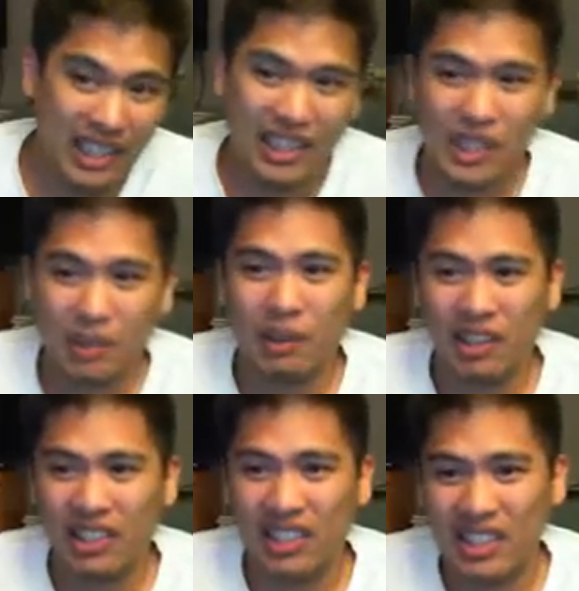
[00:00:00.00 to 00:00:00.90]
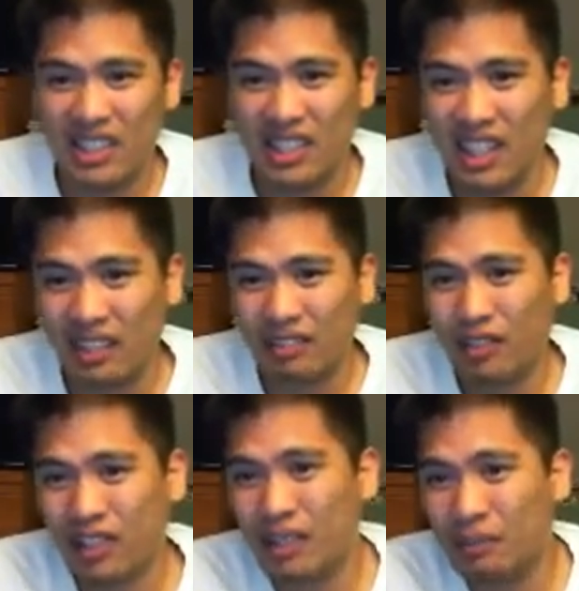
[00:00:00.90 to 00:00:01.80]
inexperienced thing
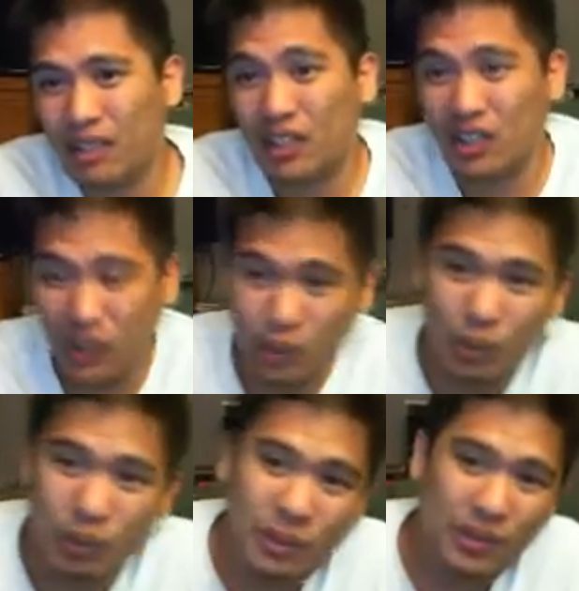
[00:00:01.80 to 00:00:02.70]
for him to do.